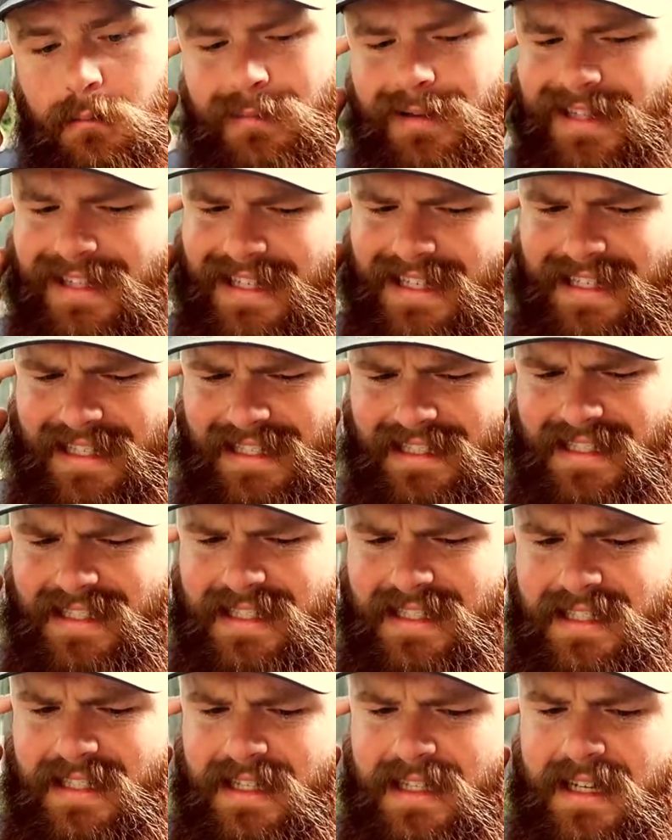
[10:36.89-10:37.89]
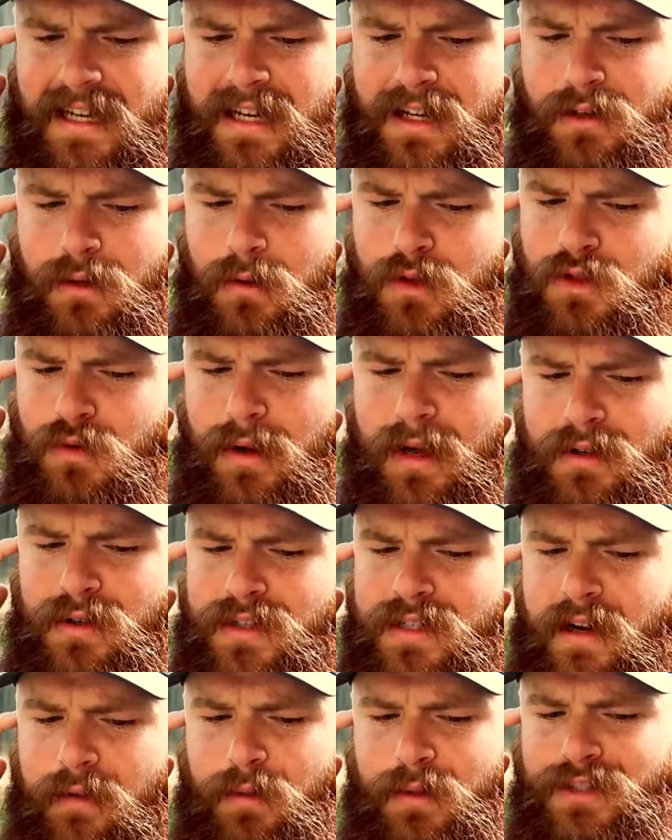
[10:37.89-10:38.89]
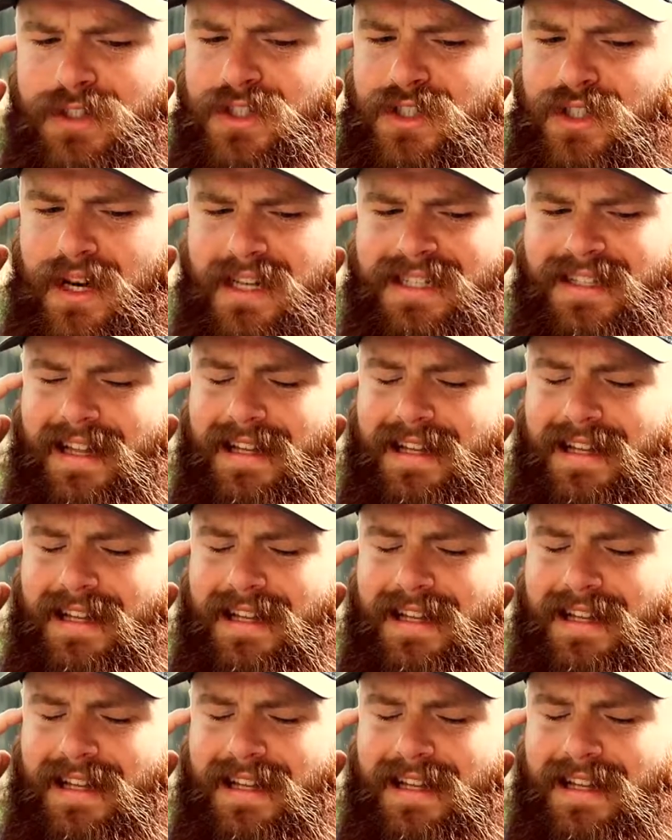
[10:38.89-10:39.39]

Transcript: Please. Don't surround yourself with just